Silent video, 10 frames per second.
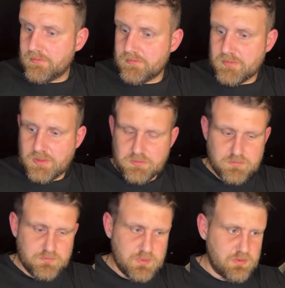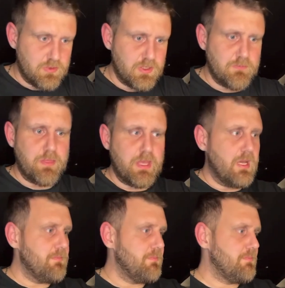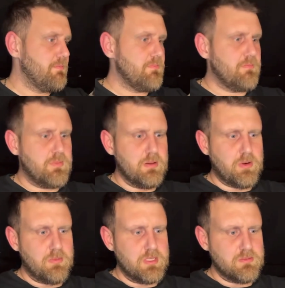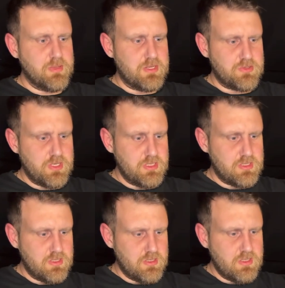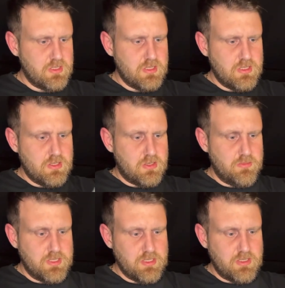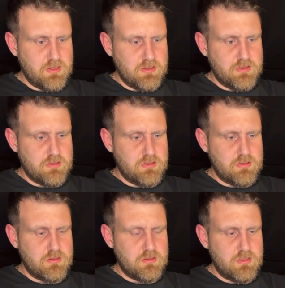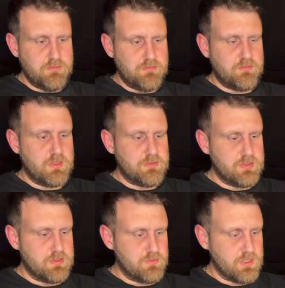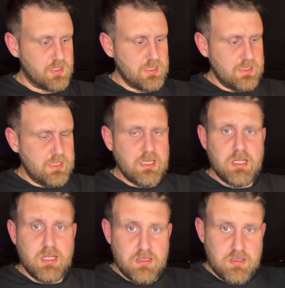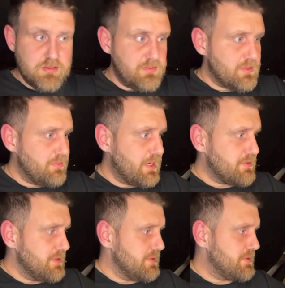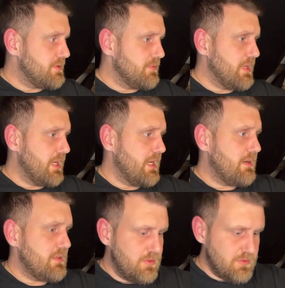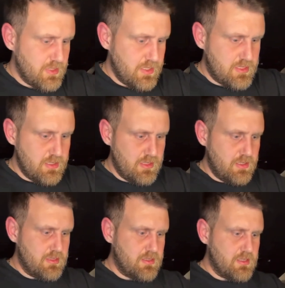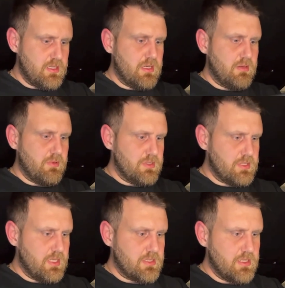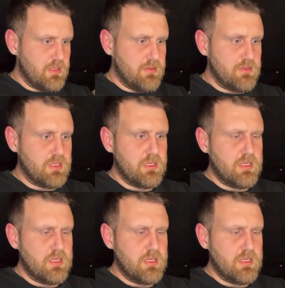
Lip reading: Nope, doesn't work. But probably some batteries. Or me turn it on. Nope, that still doesn't work. Some batteries should sort that out. It usually does. We've got stacks of those.